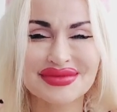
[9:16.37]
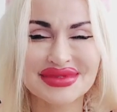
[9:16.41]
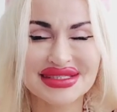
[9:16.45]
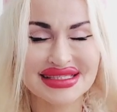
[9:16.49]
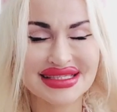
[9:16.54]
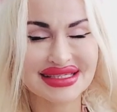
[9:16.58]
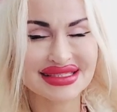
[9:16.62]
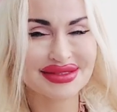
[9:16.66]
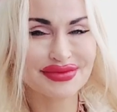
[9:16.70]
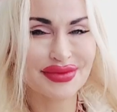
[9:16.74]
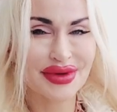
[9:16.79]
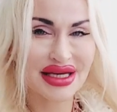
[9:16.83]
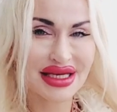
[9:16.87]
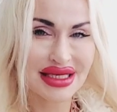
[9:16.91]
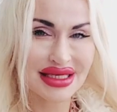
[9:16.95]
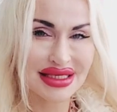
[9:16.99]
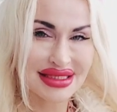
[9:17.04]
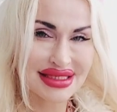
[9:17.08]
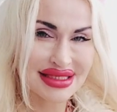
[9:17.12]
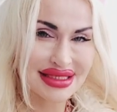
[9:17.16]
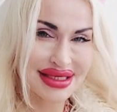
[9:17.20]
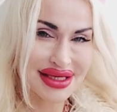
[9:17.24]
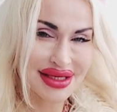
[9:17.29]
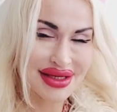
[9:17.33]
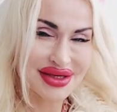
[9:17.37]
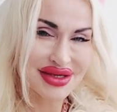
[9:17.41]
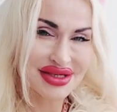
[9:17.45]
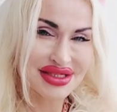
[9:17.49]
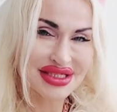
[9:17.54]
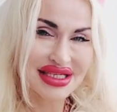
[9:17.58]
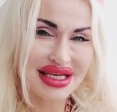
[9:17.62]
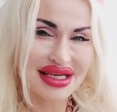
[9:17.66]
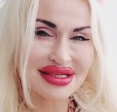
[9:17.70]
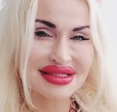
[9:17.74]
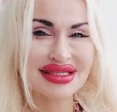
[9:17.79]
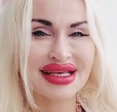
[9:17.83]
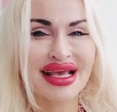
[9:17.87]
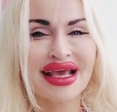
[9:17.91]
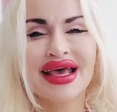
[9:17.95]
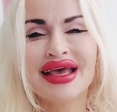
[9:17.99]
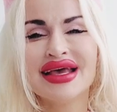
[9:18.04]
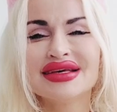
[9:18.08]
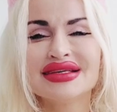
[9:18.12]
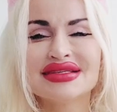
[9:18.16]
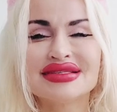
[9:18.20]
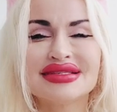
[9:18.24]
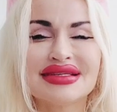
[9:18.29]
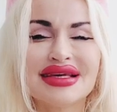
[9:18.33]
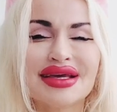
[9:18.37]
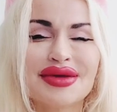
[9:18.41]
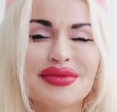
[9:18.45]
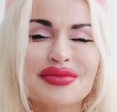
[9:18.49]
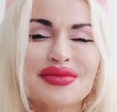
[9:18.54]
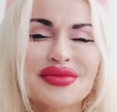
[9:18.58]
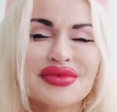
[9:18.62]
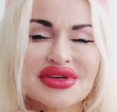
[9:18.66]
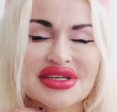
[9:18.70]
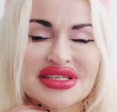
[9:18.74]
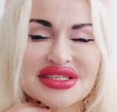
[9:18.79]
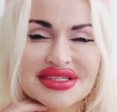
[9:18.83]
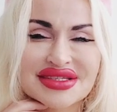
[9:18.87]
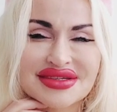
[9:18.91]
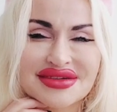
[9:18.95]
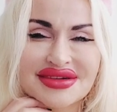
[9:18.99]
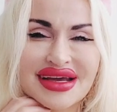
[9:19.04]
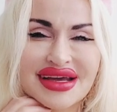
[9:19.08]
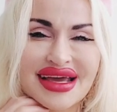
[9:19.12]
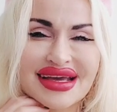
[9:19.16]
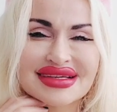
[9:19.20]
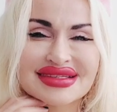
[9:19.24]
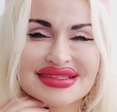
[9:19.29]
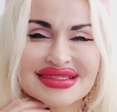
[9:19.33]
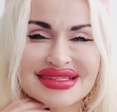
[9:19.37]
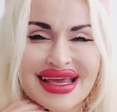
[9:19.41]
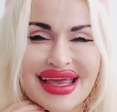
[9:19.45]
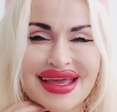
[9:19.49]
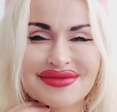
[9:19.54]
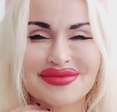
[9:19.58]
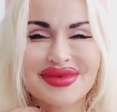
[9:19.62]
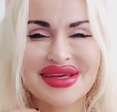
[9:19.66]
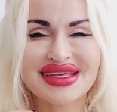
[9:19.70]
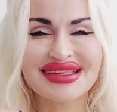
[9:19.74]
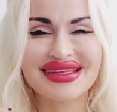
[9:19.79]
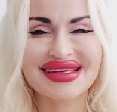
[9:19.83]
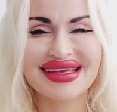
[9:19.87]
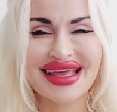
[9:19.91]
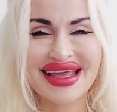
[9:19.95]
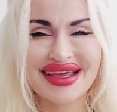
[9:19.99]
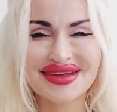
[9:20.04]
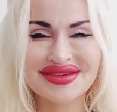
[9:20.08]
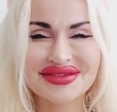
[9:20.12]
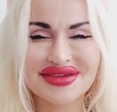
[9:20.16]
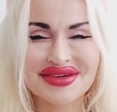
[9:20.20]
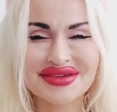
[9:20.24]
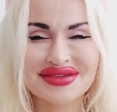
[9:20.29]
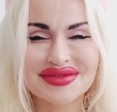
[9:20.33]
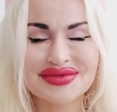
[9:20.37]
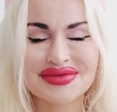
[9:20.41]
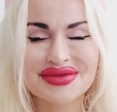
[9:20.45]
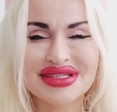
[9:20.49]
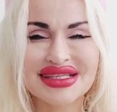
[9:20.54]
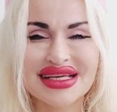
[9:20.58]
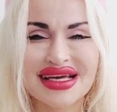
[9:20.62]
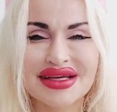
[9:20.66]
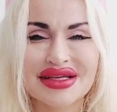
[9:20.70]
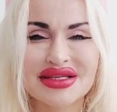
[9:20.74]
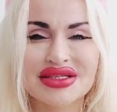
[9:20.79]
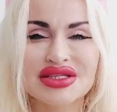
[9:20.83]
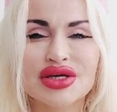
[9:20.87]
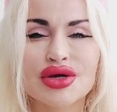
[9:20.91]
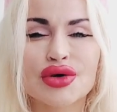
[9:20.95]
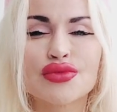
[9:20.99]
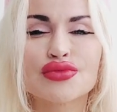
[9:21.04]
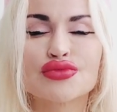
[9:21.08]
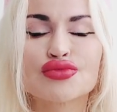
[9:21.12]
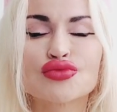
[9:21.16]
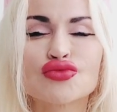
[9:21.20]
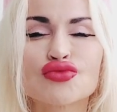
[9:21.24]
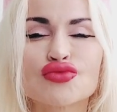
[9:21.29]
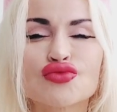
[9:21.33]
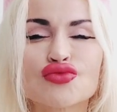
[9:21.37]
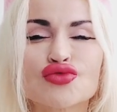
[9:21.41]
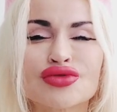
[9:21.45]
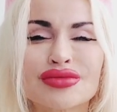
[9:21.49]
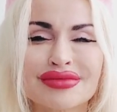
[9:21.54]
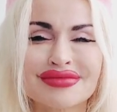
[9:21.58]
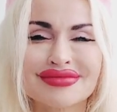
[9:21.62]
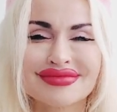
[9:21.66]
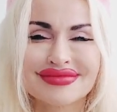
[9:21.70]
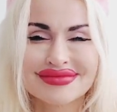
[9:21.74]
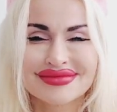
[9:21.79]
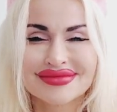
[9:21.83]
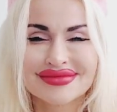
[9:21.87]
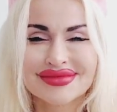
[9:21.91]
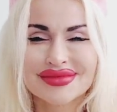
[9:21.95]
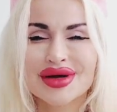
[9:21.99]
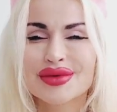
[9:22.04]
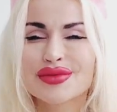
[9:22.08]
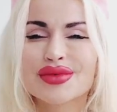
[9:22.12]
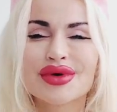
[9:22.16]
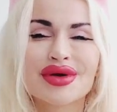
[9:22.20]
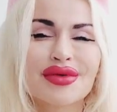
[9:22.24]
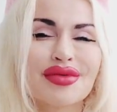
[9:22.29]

Stay sparkly, stay gorgeous, stay moisturized, and may the angels protect you. One more,